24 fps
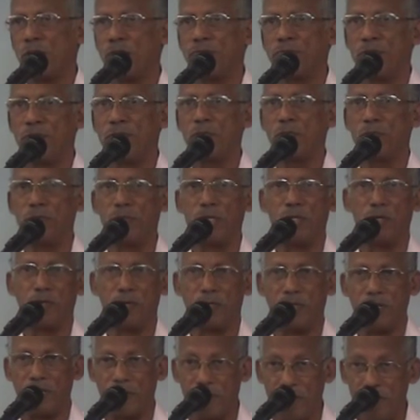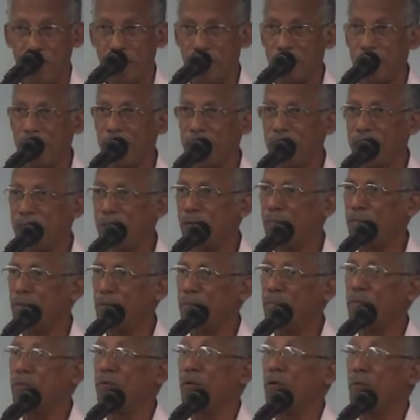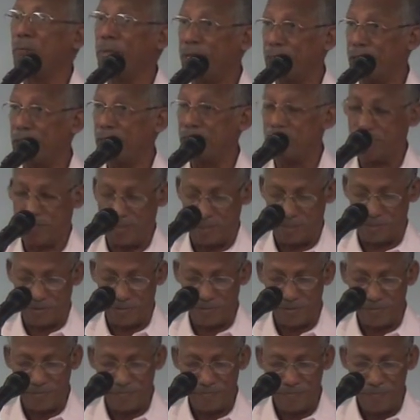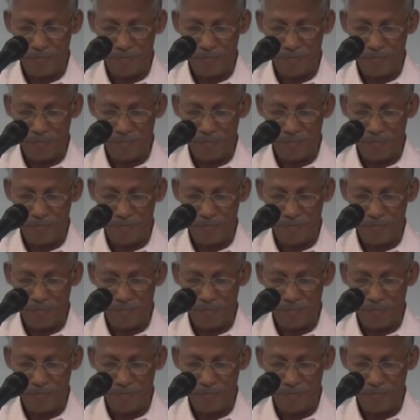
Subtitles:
of course, we know that the heathen people will be against us.